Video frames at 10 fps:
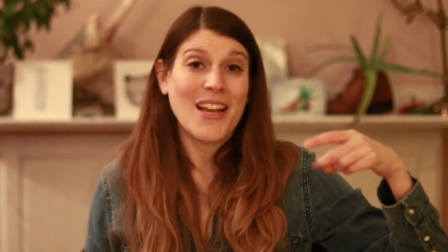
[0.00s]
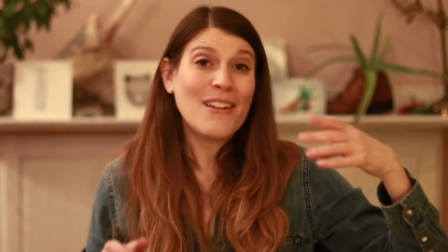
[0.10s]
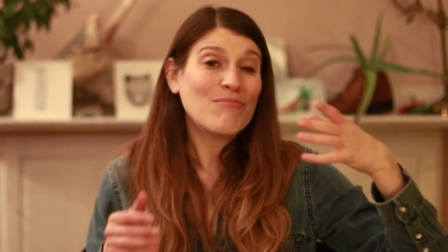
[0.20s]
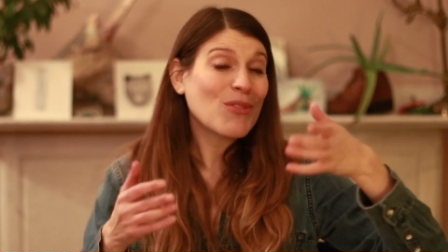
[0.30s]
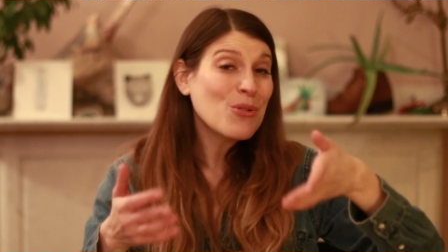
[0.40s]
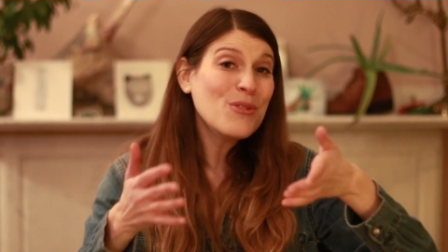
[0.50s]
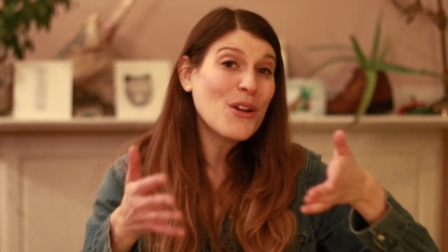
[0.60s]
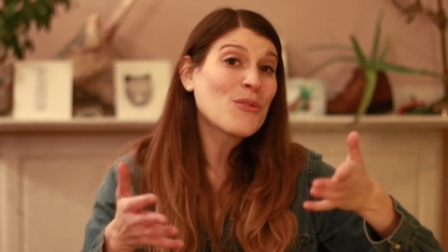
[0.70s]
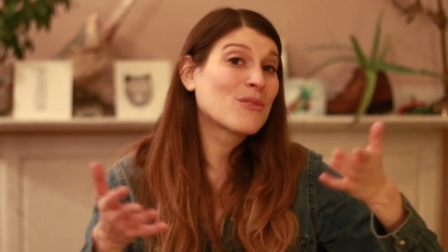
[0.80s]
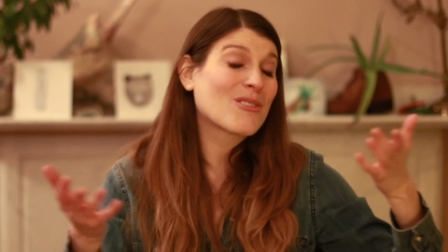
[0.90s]
And who
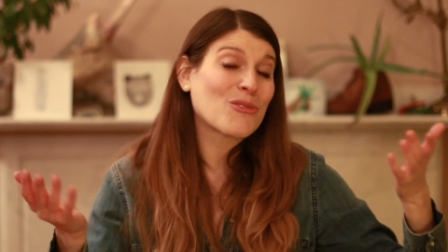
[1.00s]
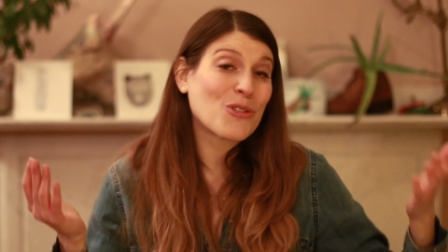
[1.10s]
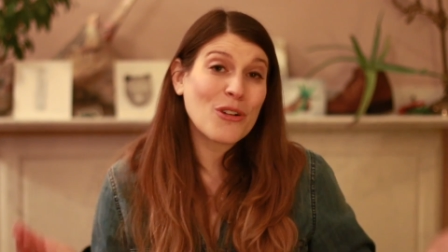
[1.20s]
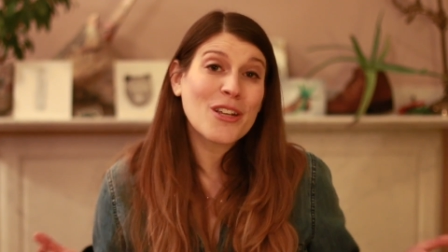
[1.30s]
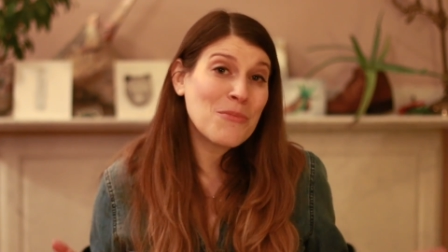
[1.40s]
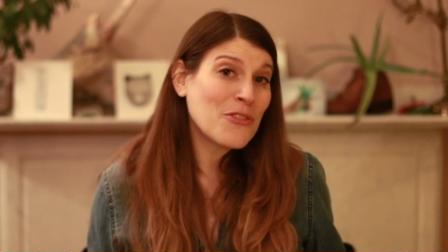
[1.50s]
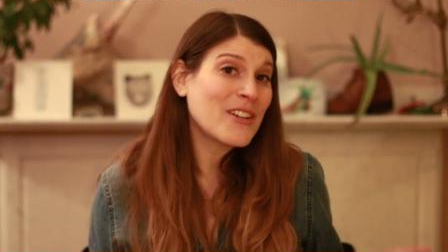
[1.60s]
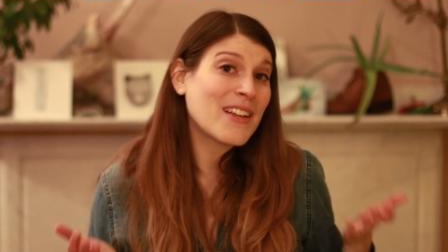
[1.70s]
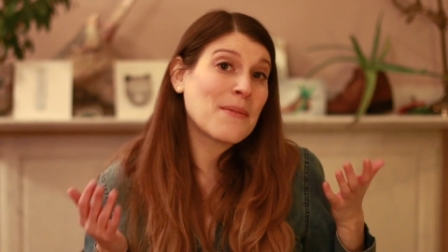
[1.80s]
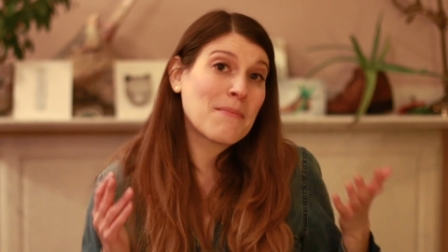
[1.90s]
knows, your
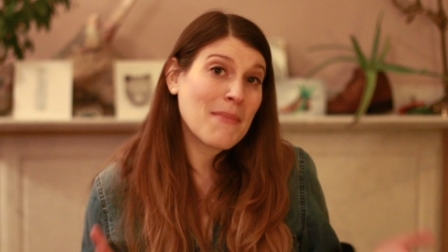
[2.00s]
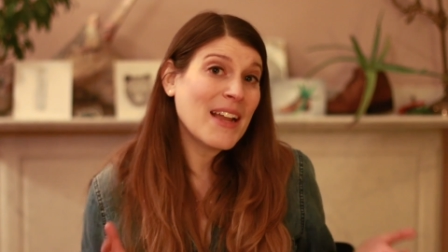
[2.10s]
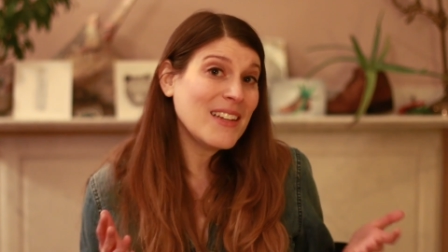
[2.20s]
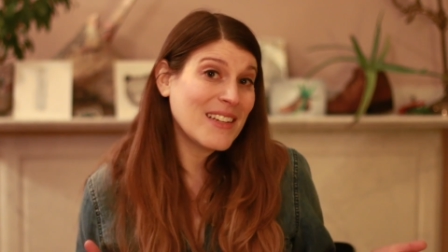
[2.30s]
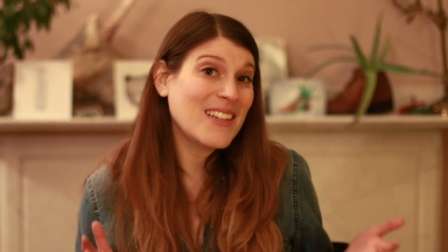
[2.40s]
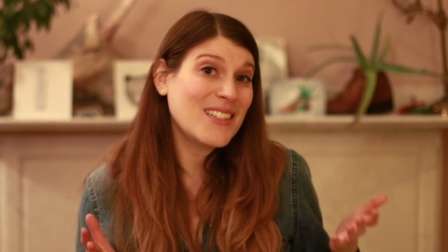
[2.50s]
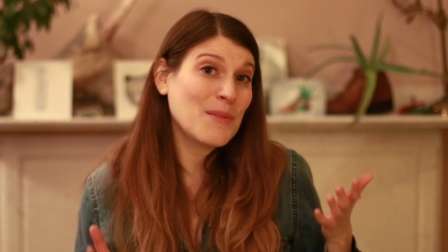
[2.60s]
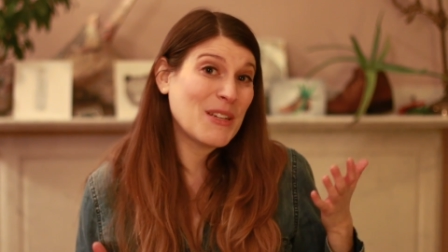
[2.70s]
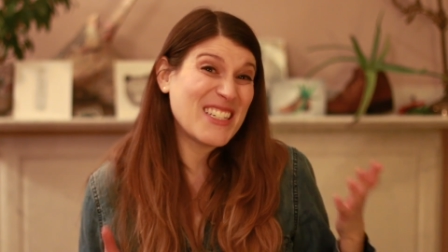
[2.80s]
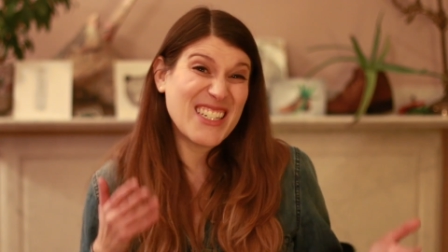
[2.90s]
community might need
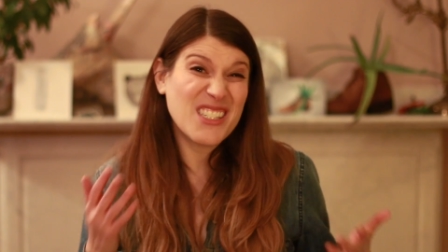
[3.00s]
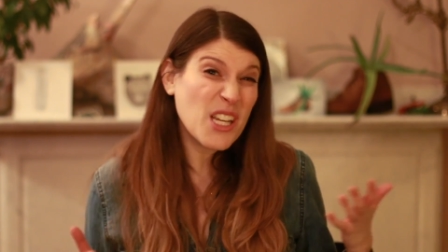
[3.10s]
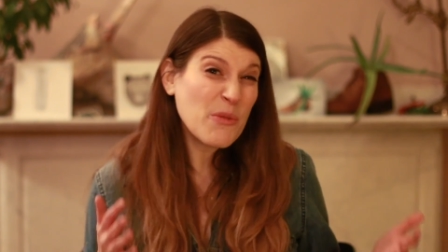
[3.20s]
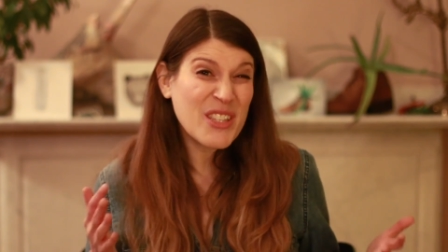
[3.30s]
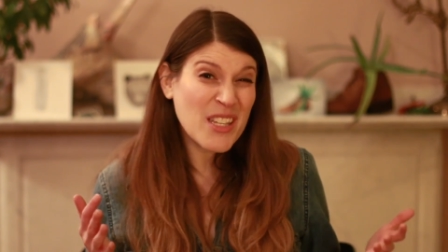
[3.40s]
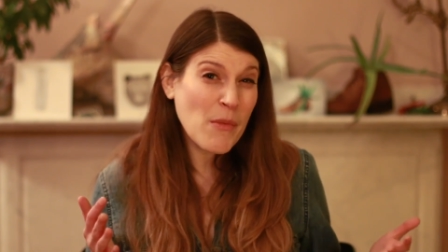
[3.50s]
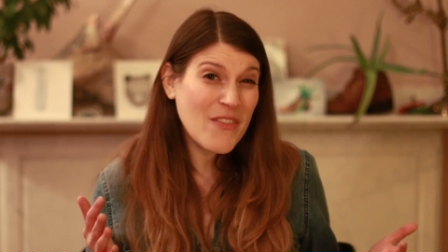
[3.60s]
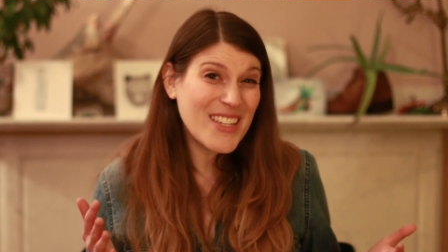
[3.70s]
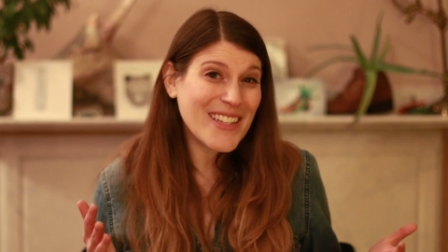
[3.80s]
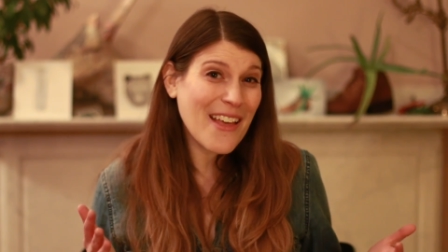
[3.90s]
to be dealing with some of
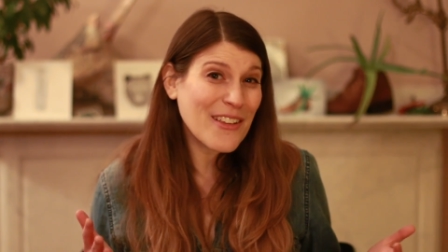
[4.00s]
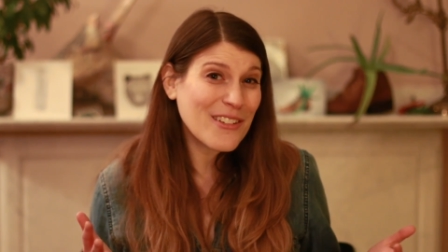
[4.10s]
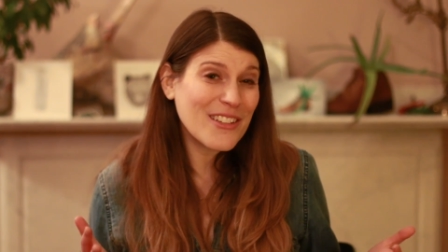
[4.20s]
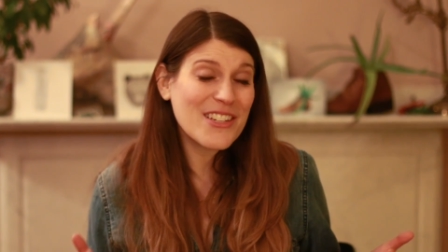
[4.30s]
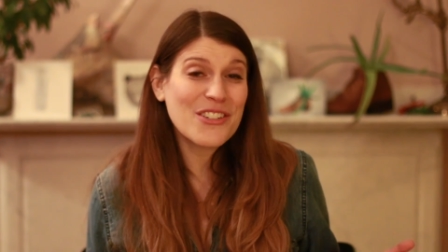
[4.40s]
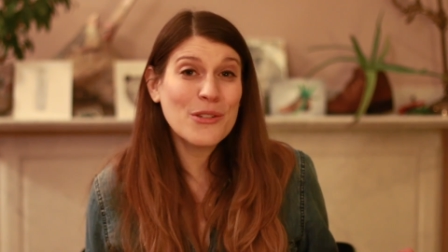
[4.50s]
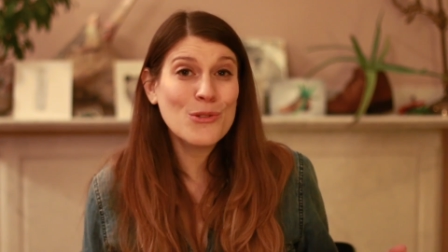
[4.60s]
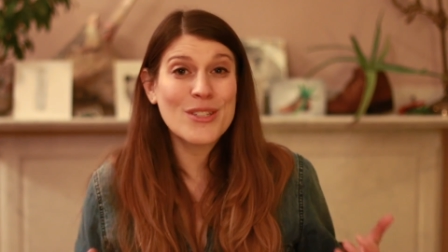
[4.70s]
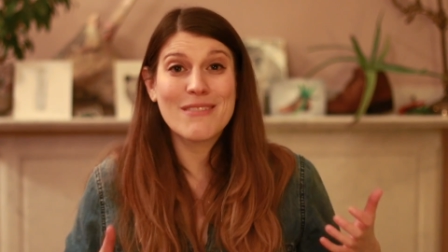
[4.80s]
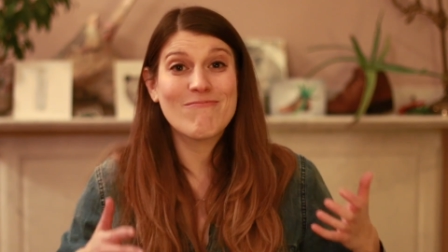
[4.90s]
these ethical
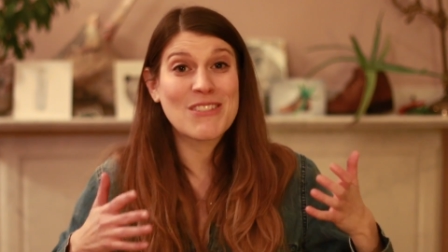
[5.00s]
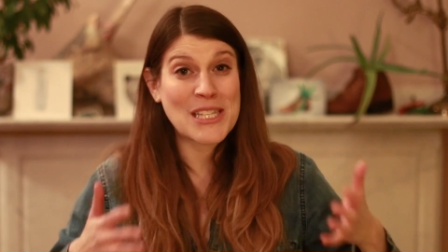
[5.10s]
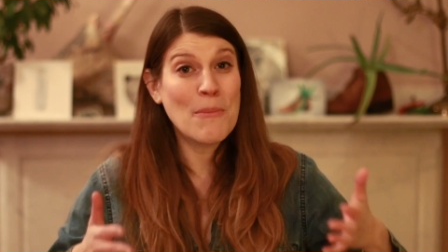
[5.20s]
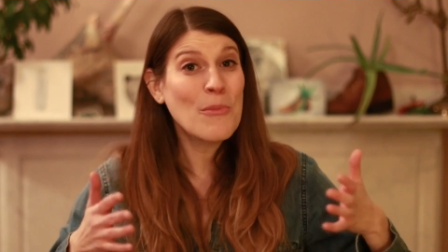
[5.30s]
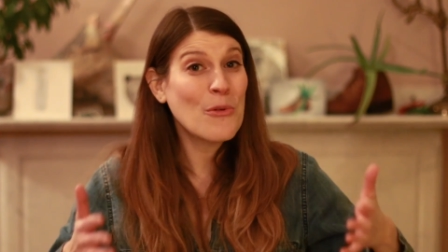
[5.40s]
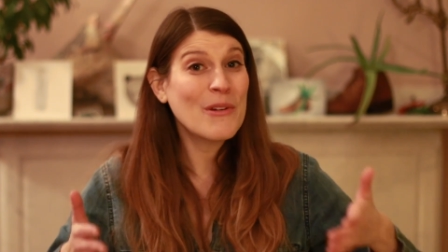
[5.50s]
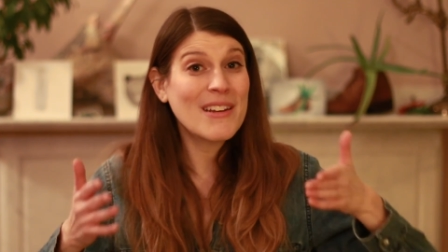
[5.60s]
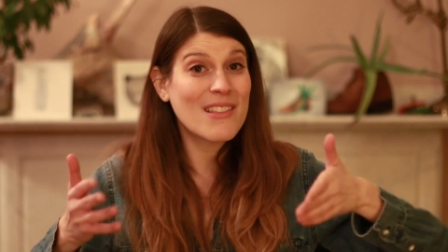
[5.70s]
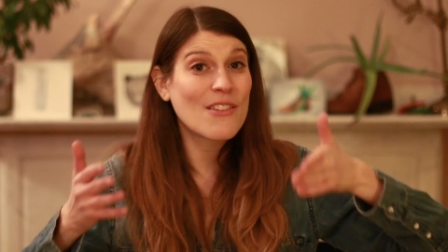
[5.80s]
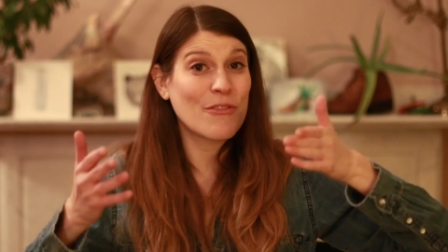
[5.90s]
issues at some point
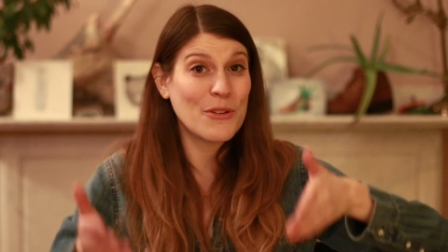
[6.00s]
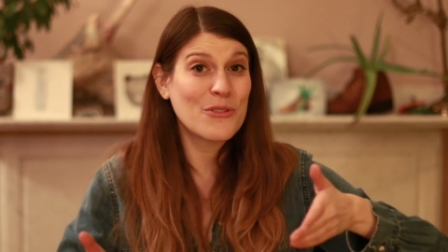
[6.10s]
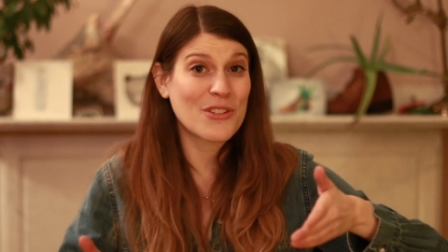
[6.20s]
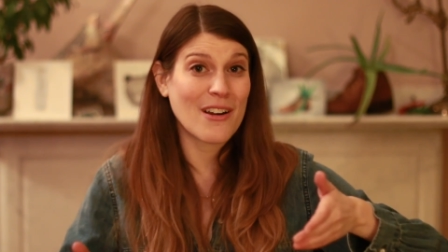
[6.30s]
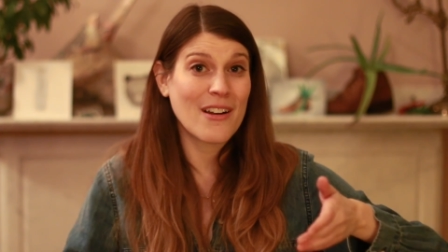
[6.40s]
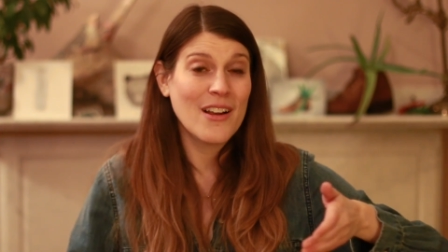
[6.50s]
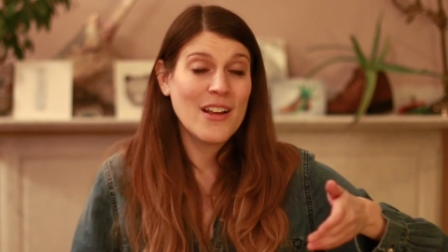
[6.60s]
in the future.